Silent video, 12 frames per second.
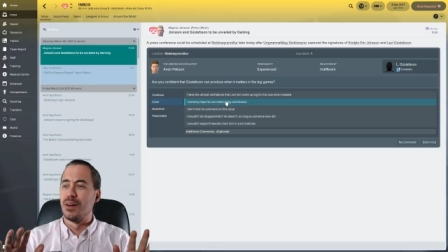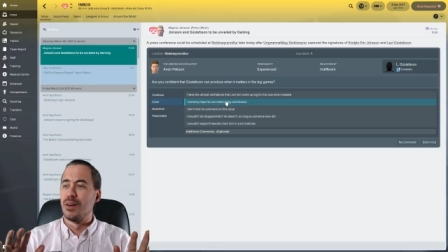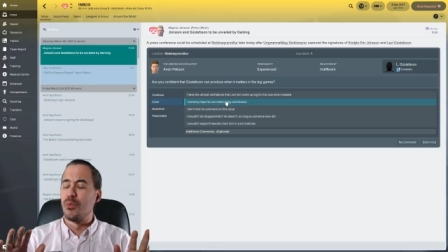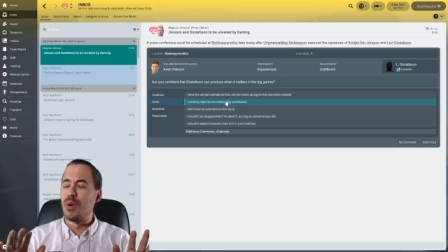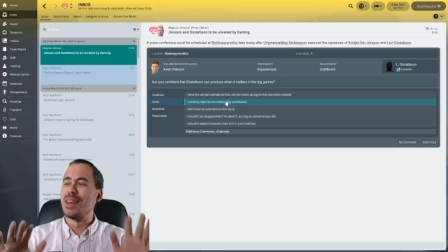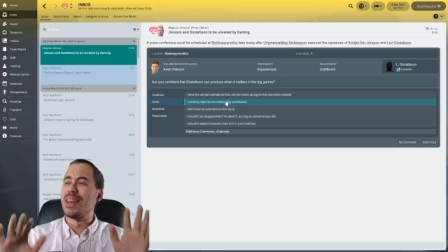
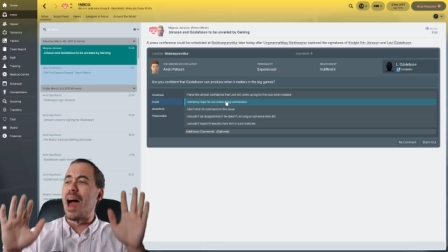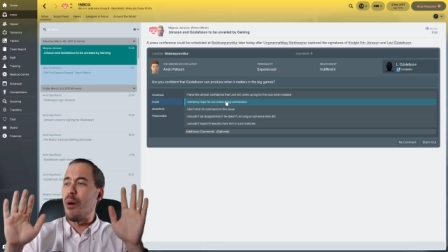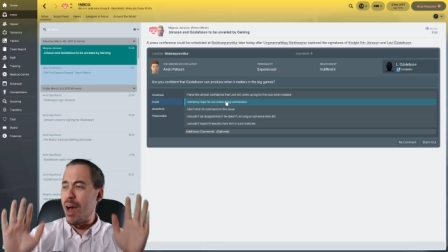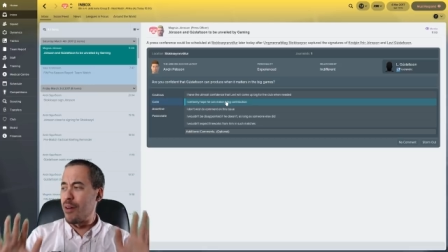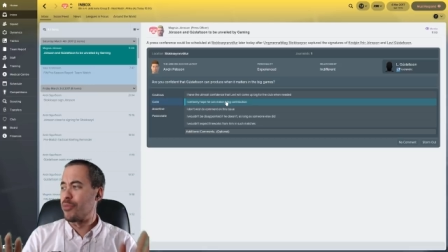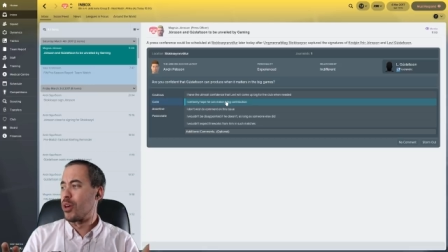We now
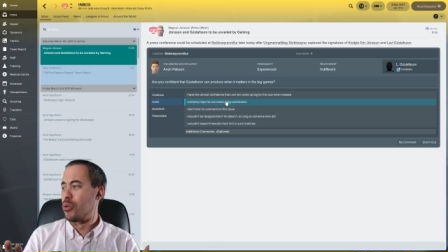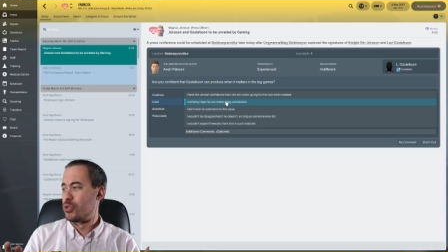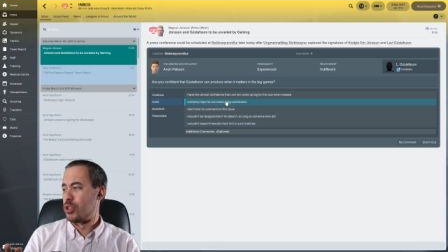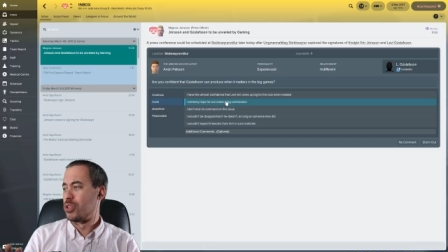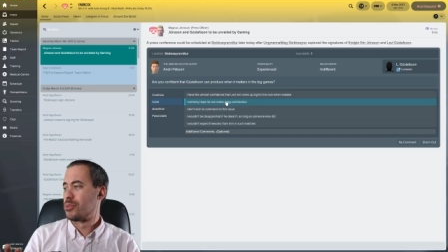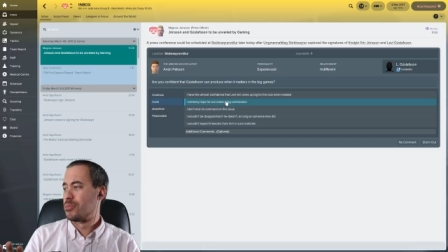have
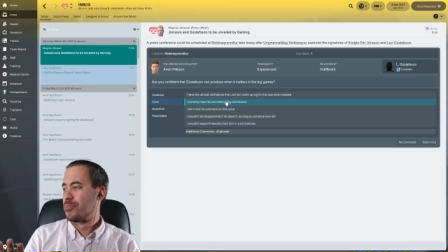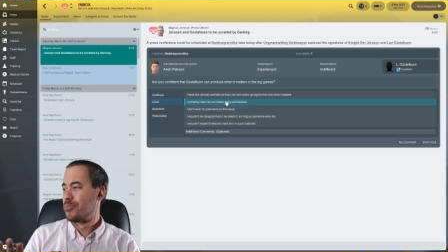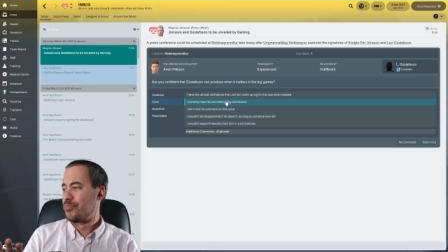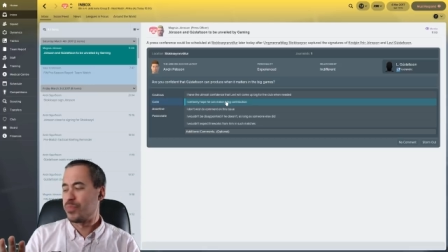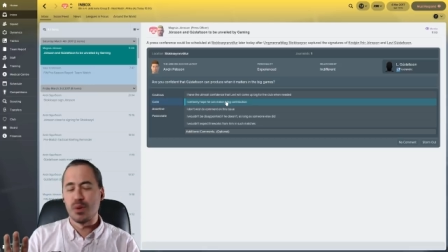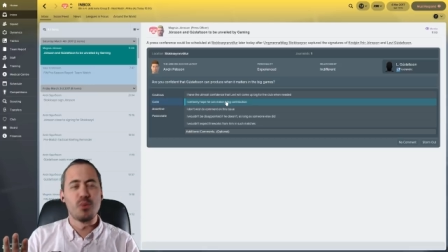coaches.
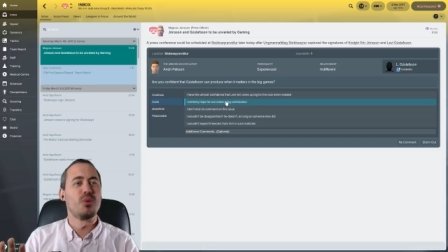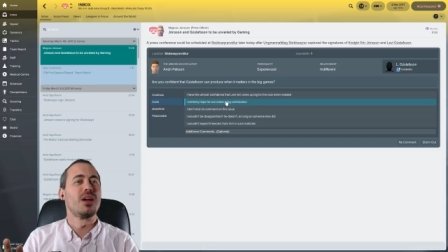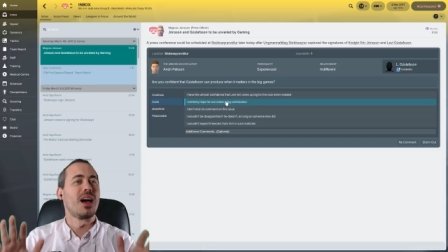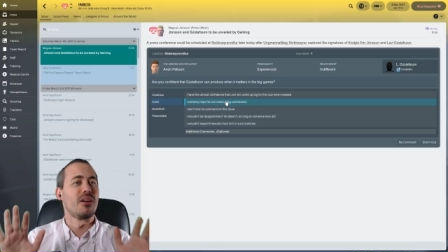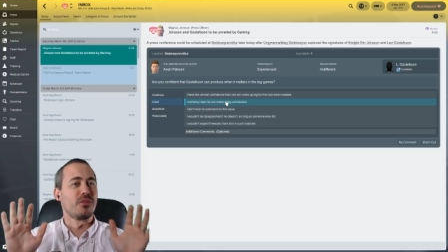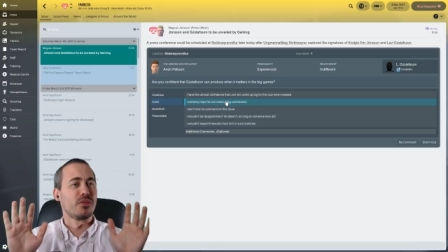We
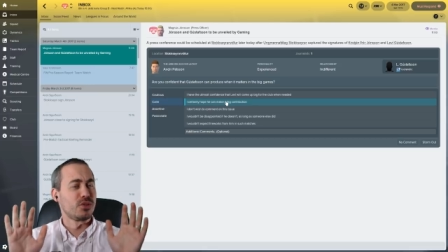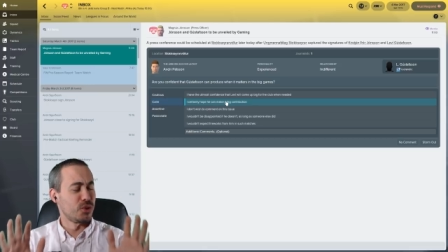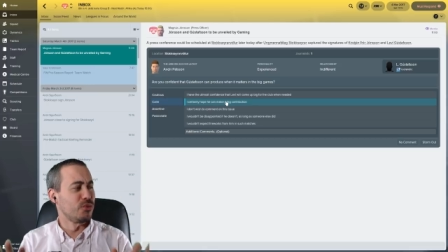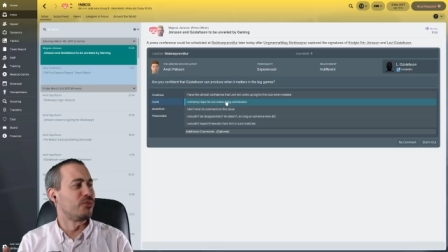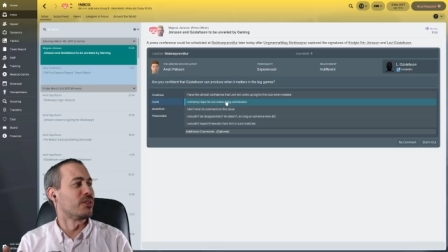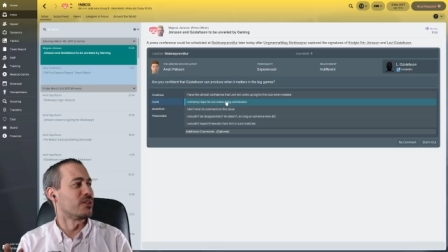have two
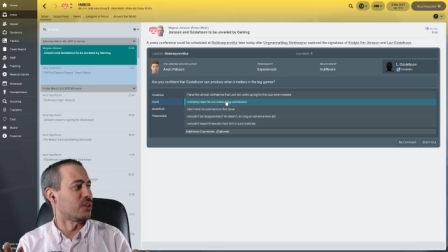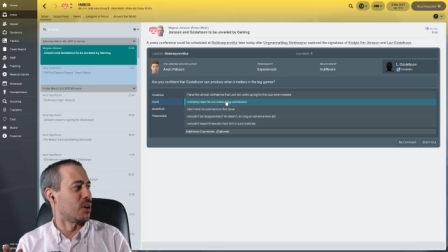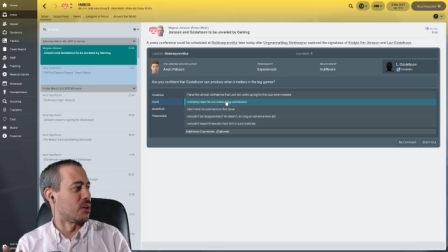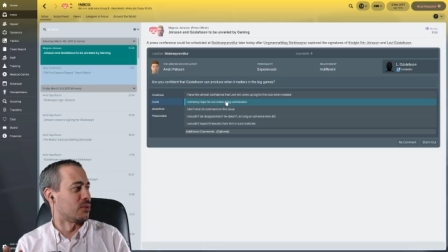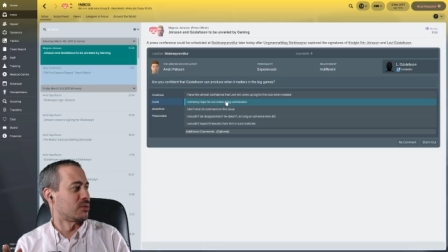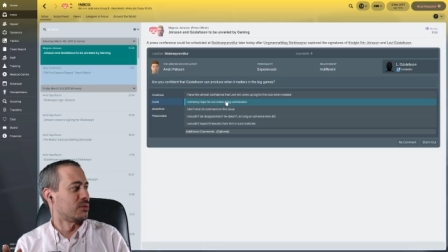
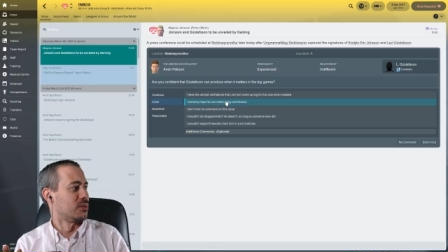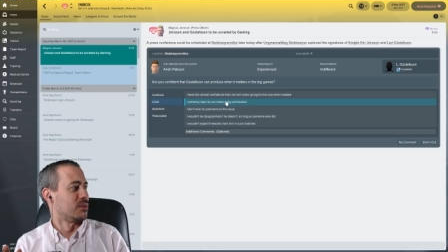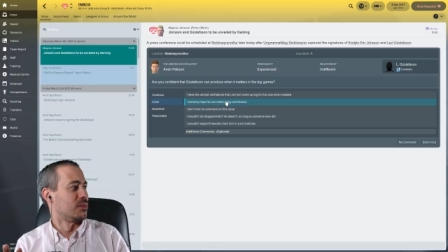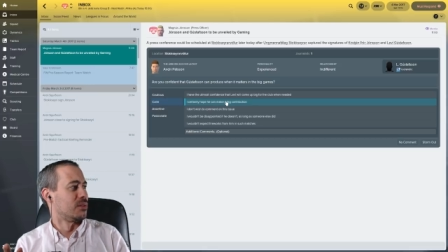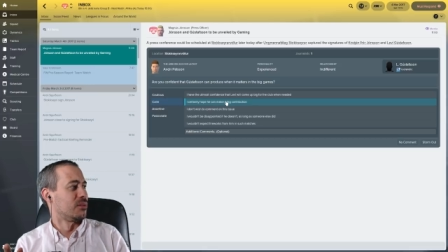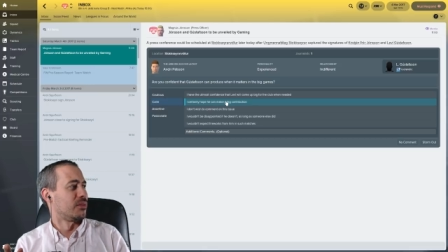physios
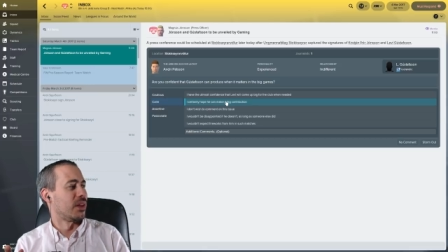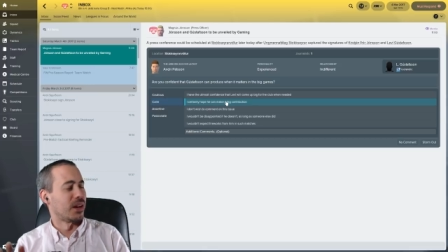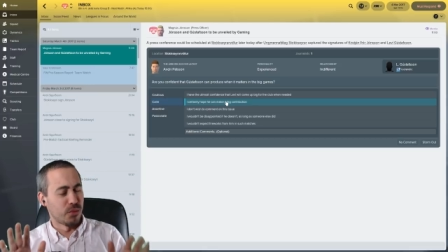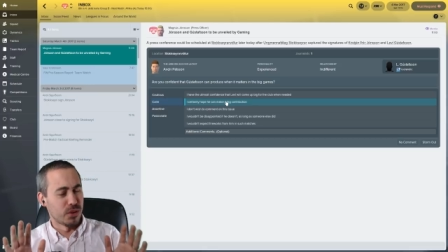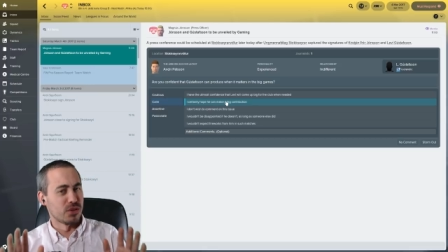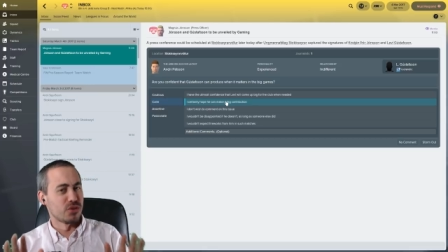that I
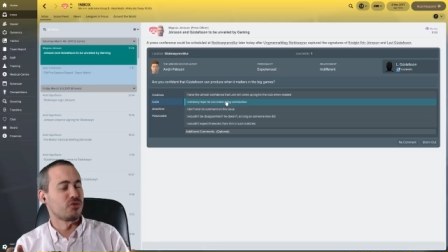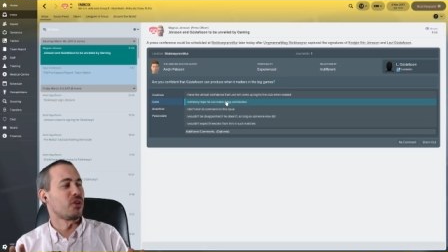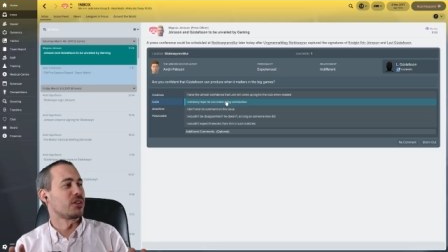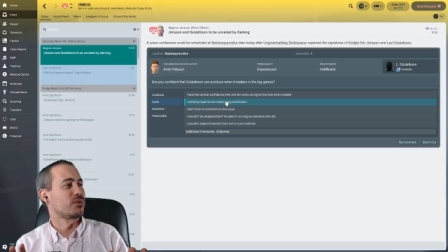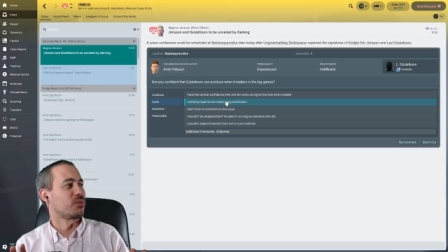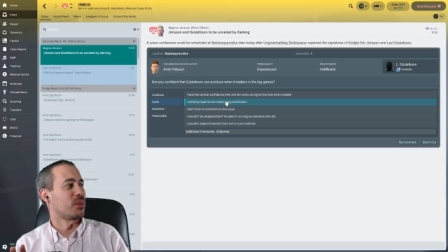wouldn't
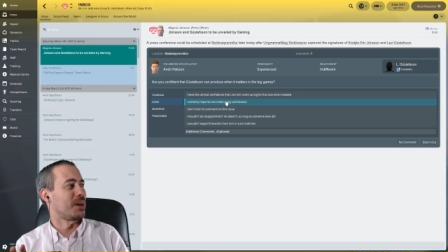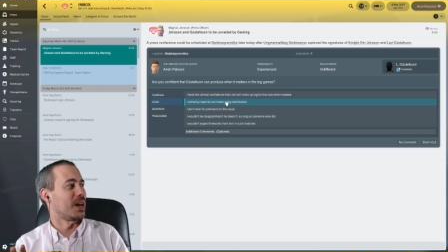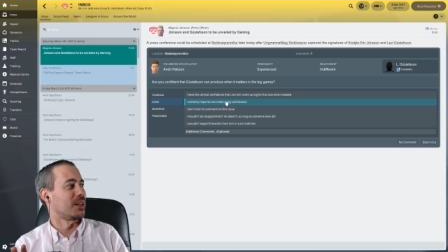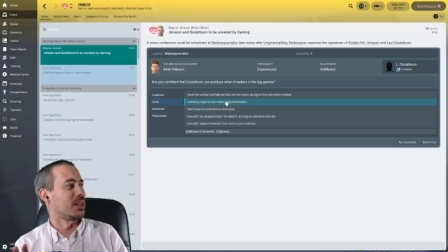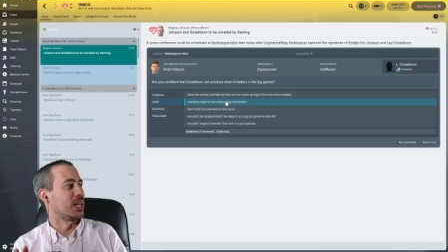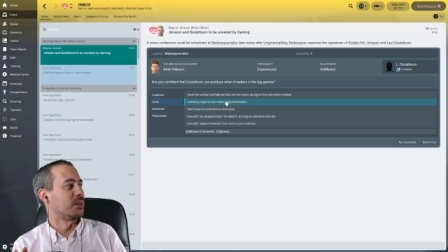trust with a
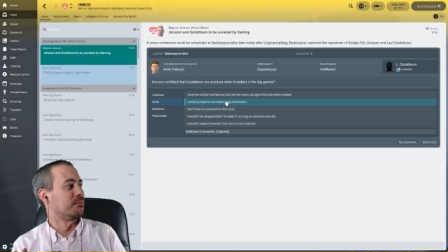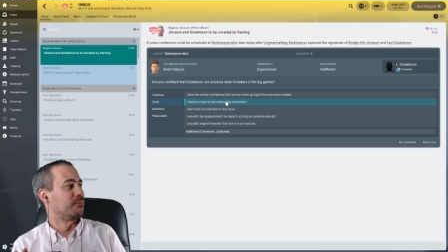band aid.